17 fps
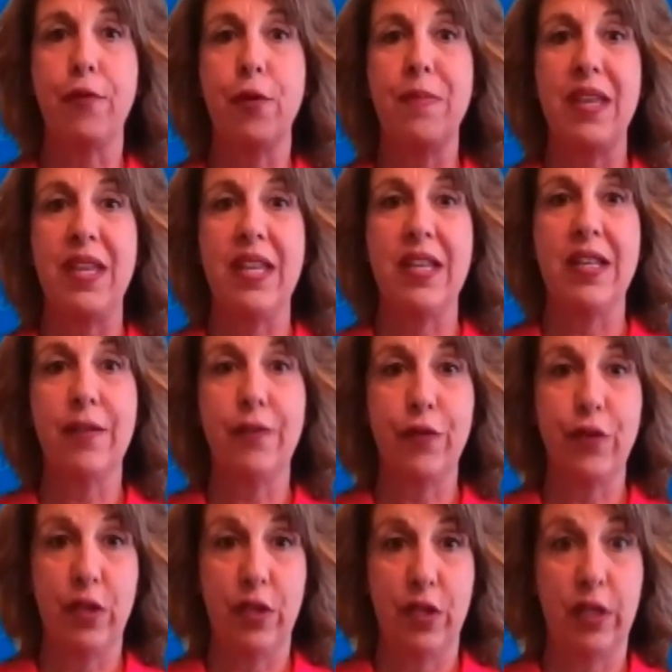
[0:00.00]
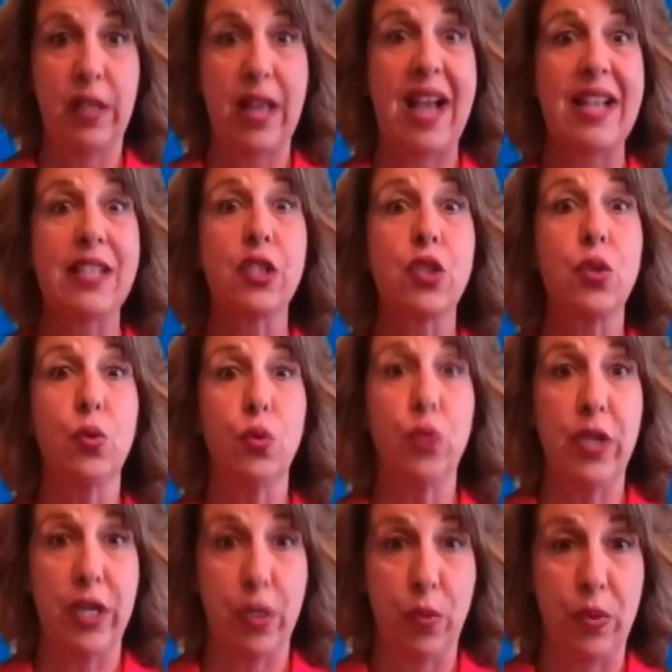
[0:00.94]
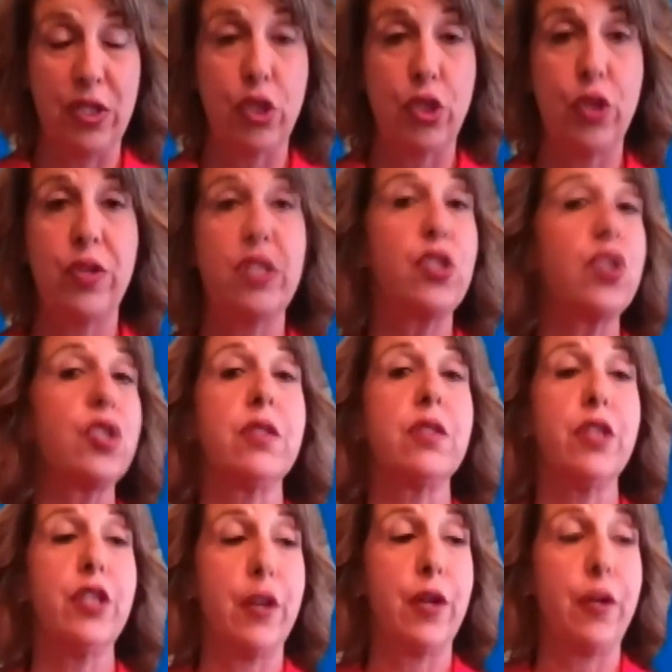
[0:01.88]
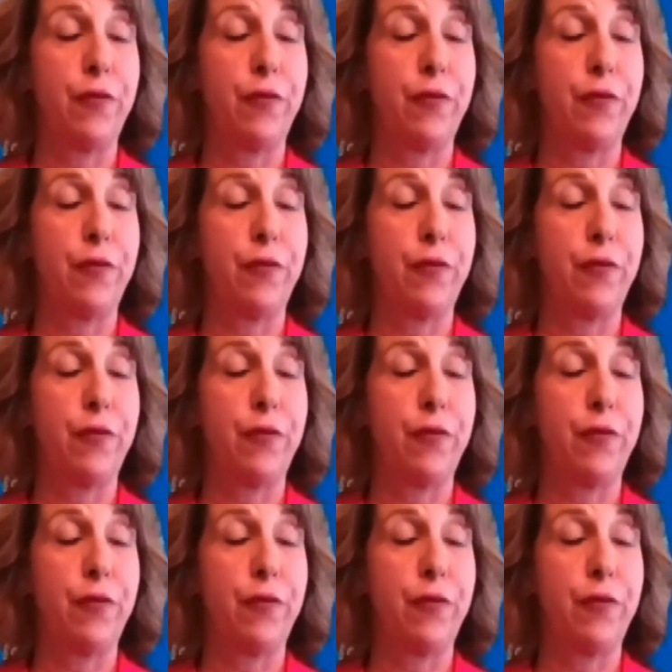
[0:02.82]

from the end of the last school year when students, you know,